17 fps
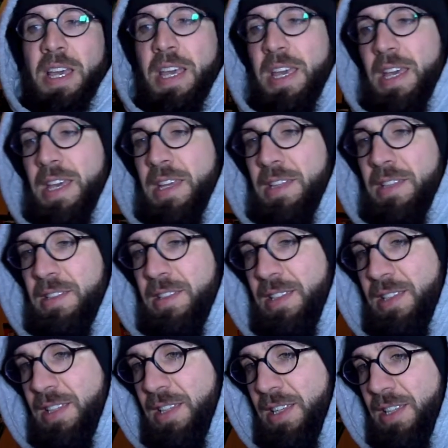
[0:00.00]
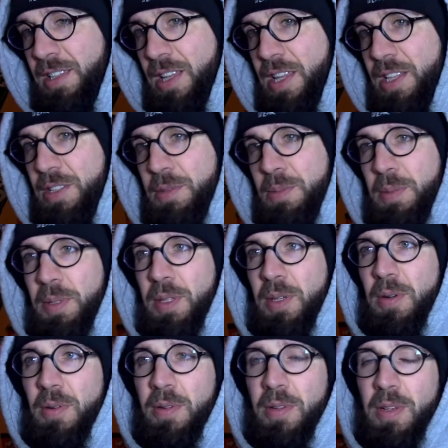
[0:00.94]
and a lot's been
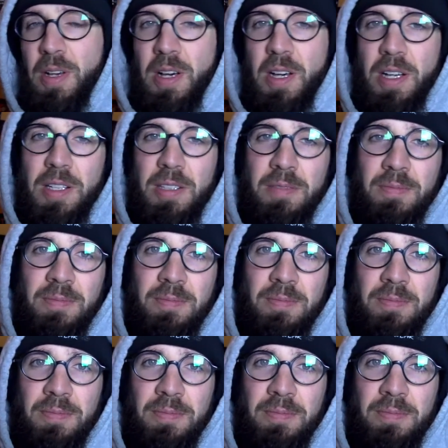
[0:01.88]
going on.